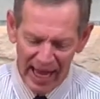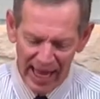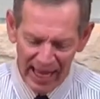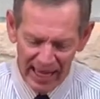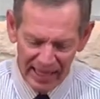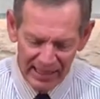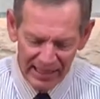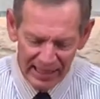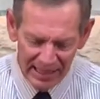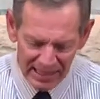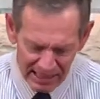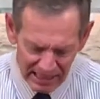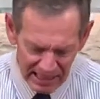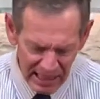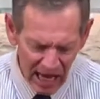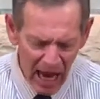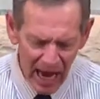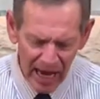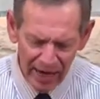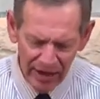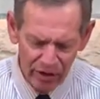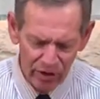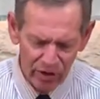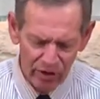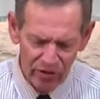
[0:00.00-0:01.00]
and
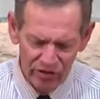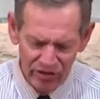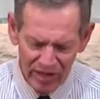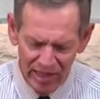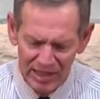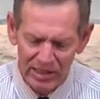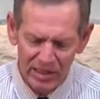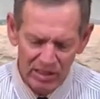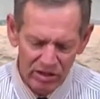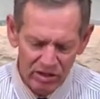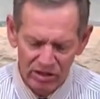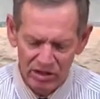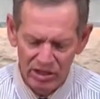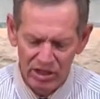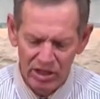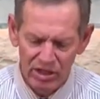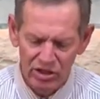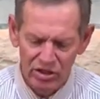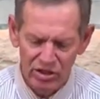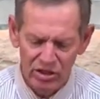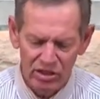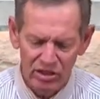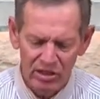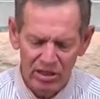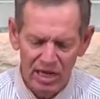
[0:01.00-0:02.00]
desires and
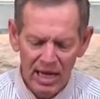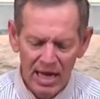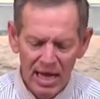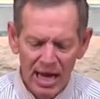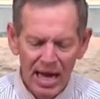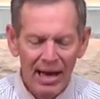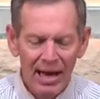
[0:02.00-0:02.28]
decisions?